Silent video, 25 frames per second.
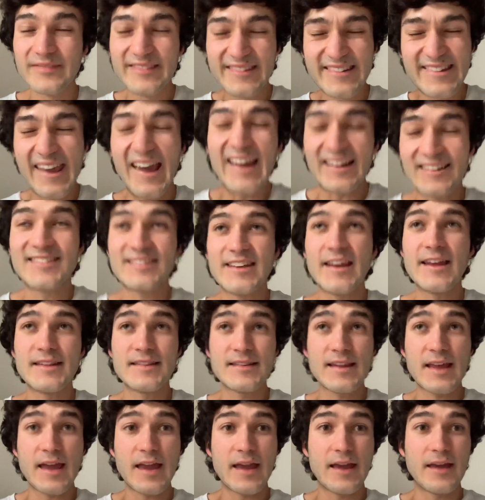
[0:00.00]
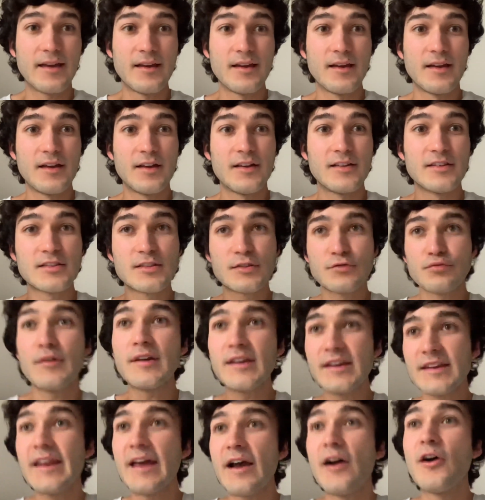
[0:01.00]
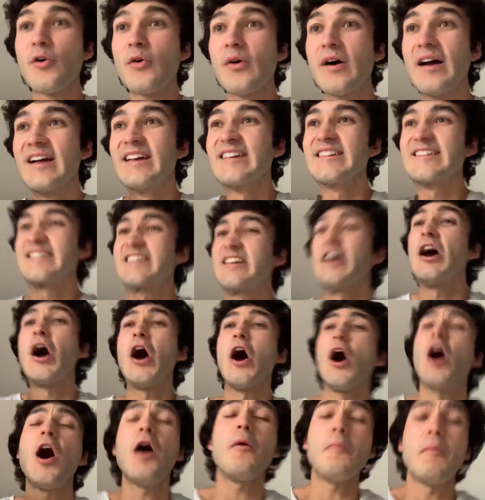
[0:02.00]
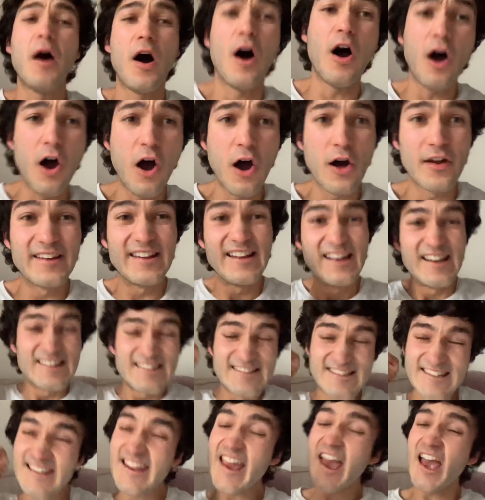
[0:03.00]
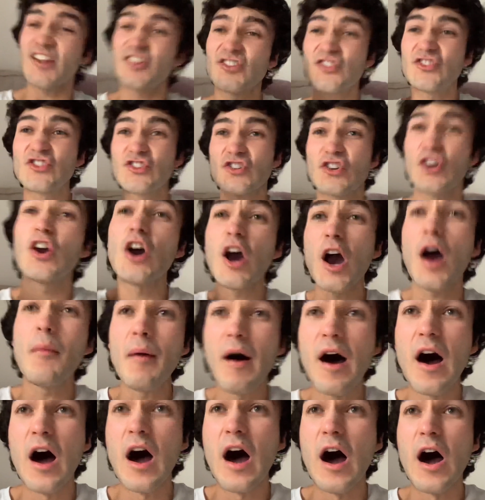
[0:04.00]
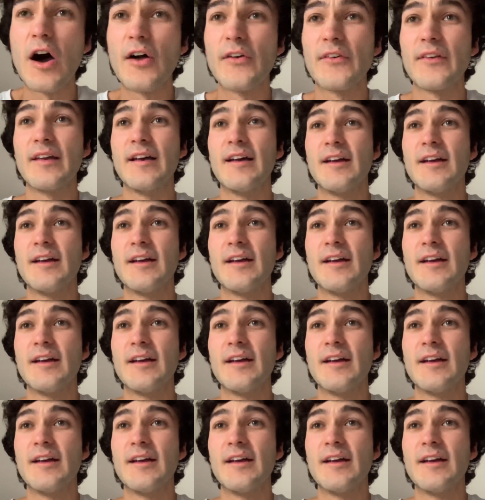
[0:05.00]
Get in there. 3-0. Come on. Yes. Come on.